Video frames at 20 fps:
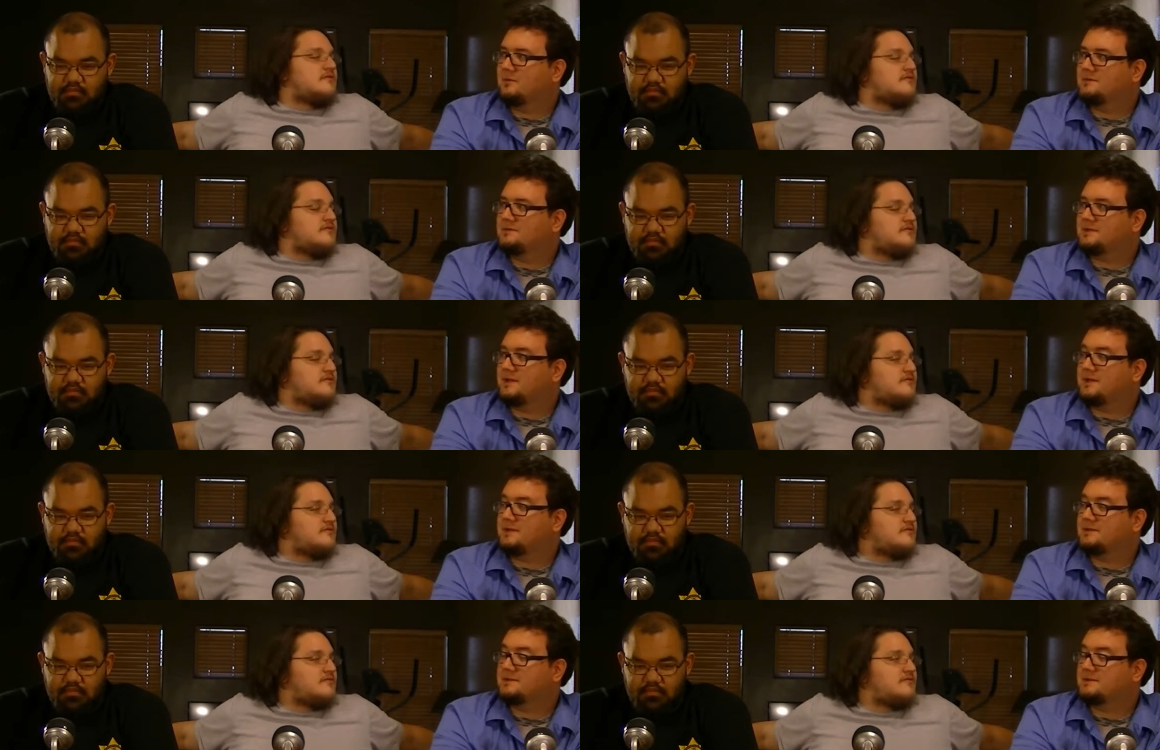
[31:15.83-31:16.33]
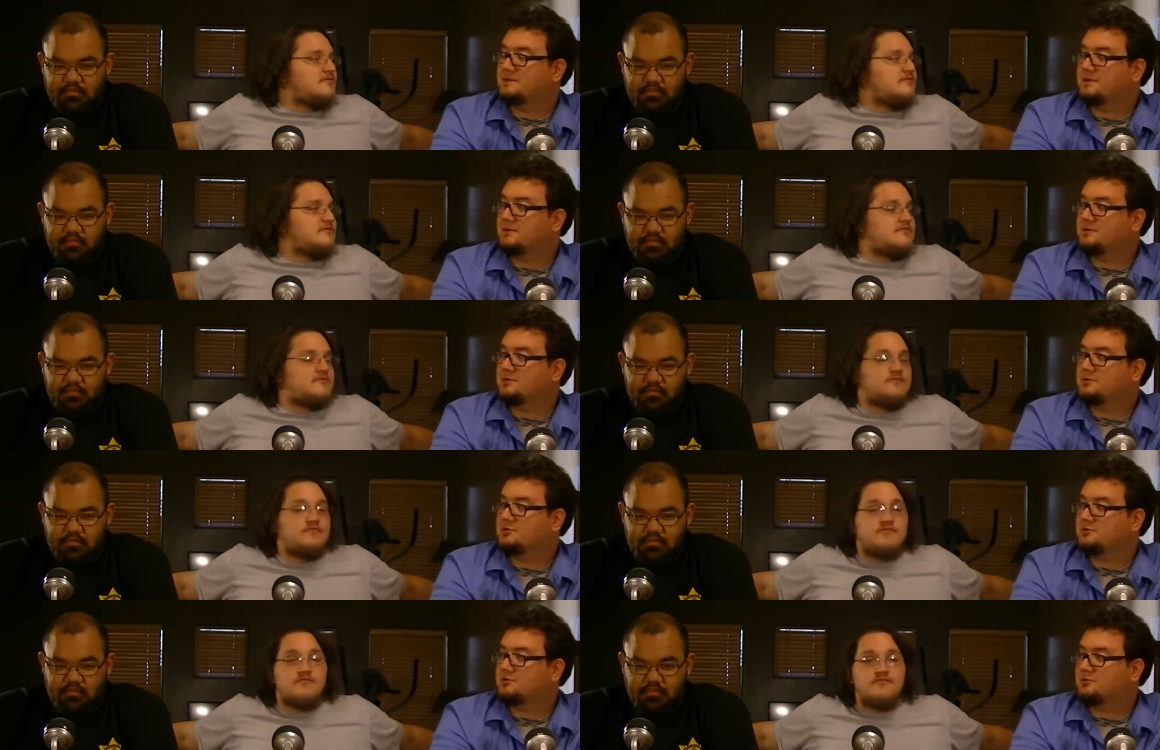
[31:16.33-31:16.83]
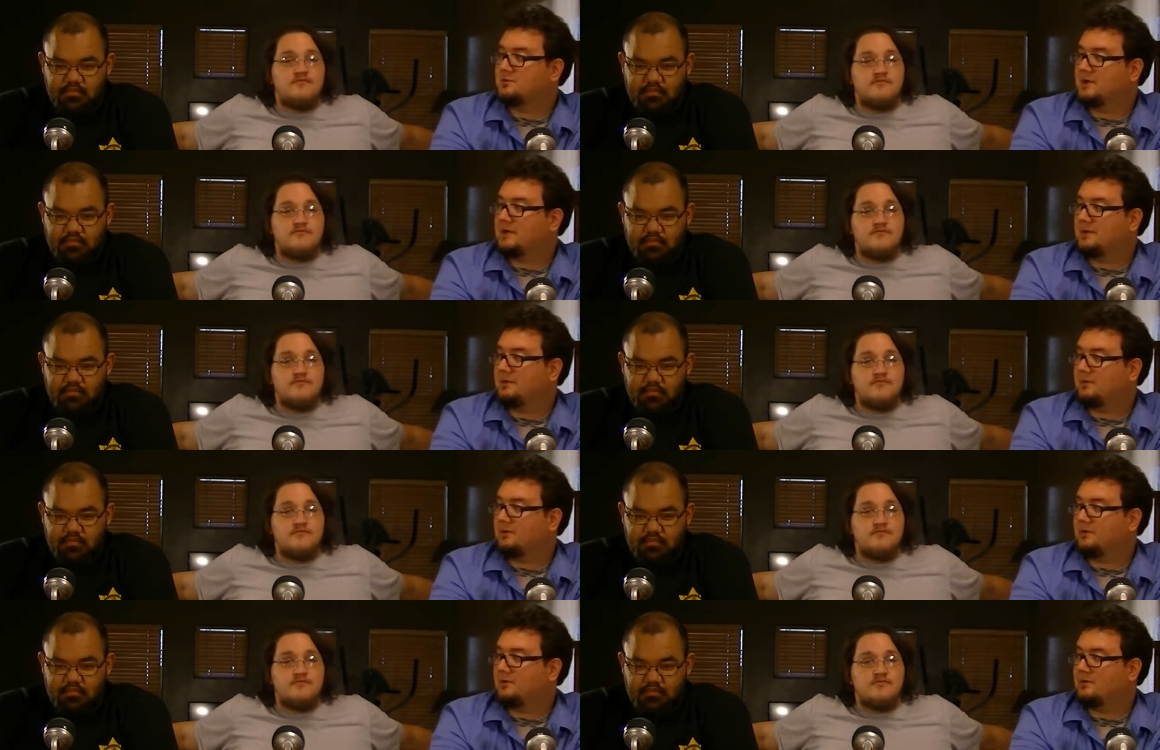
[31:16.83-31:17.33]
Speaker 1: was a certain
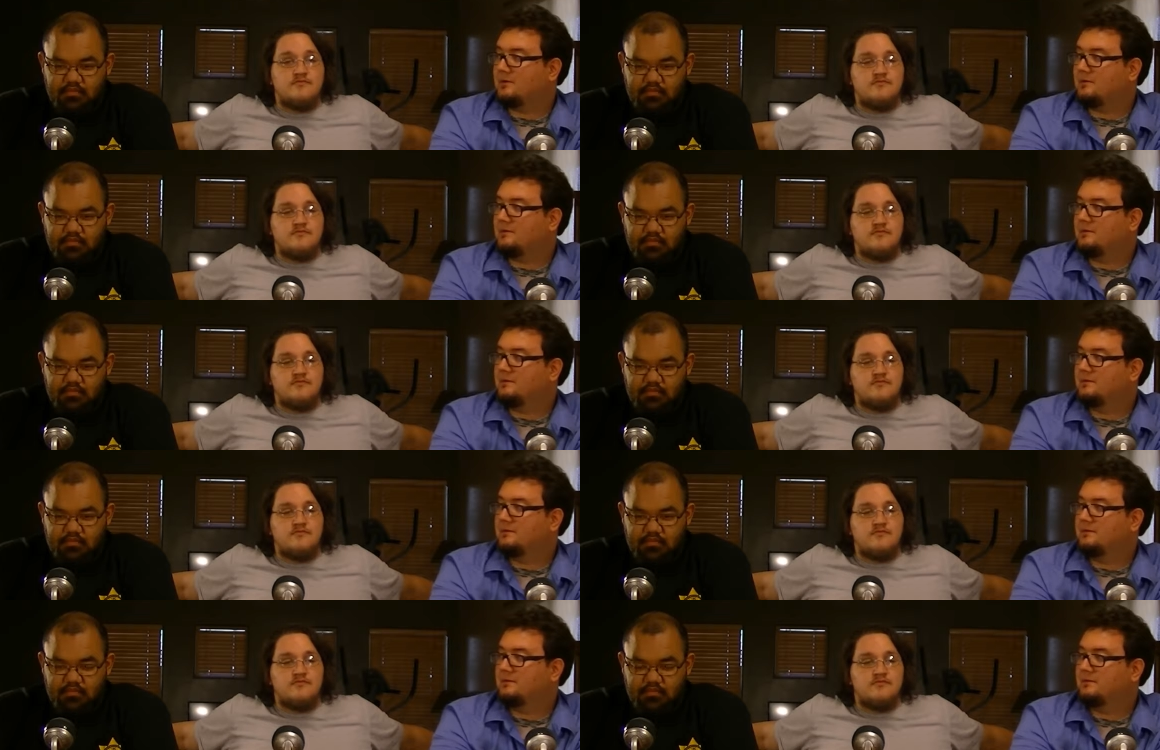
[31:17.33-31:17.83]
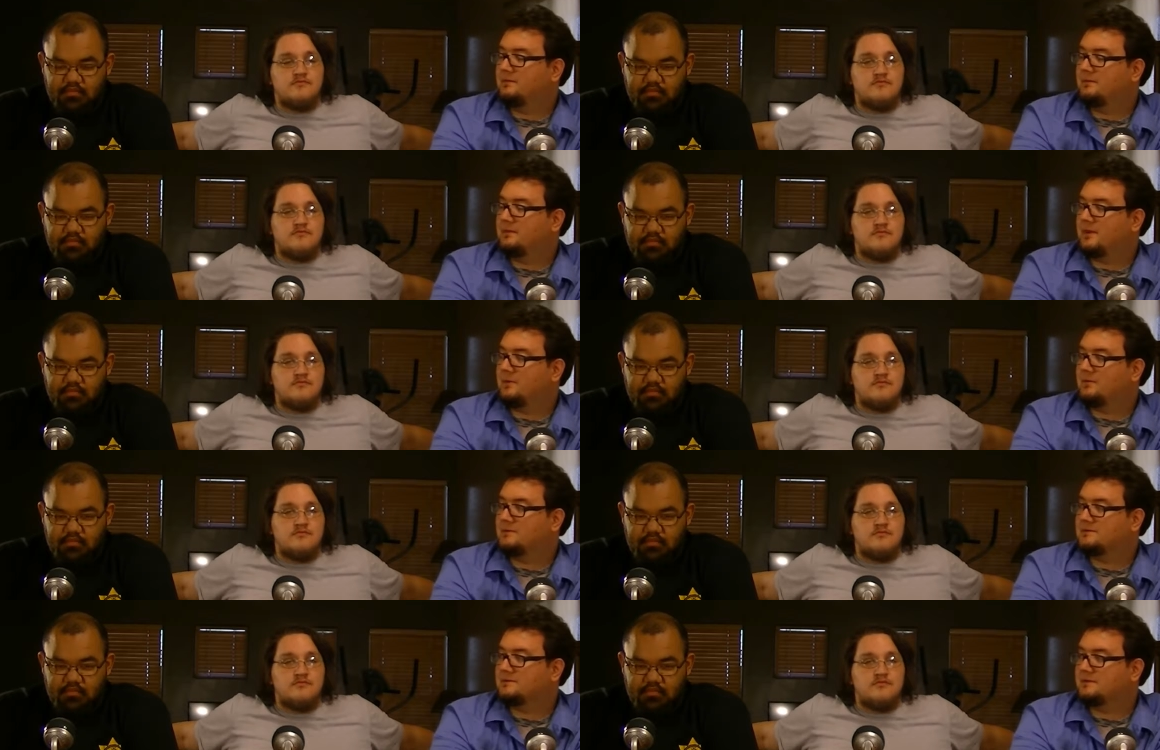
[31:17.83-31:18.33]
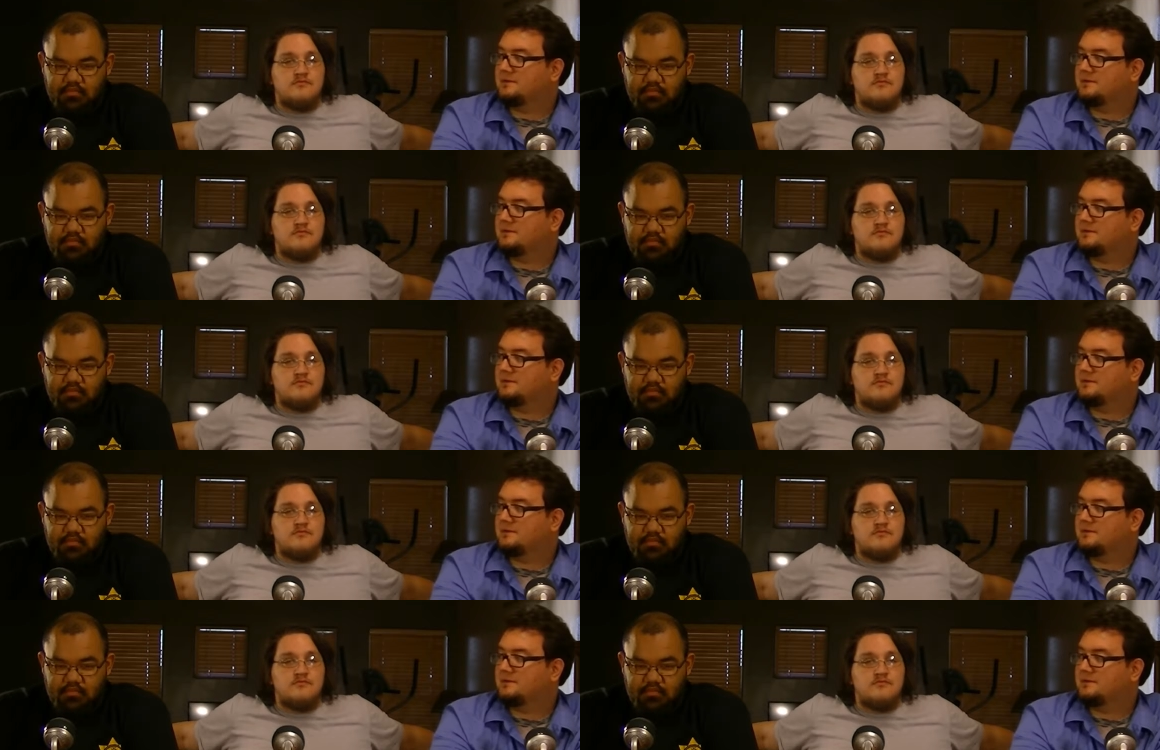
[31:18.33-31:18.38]
trailer that was